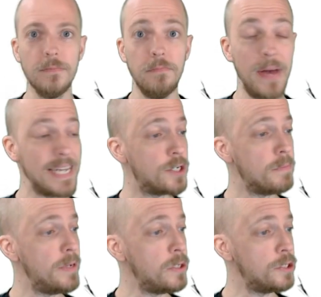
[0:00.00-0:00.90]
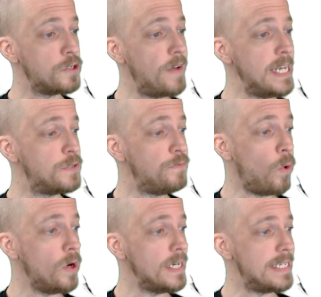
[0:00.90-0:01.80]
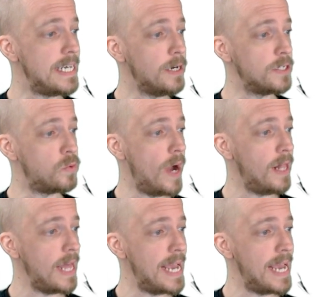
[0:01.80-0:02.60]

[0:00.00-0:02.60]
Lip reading: Master Builders Phase 4 is here as well,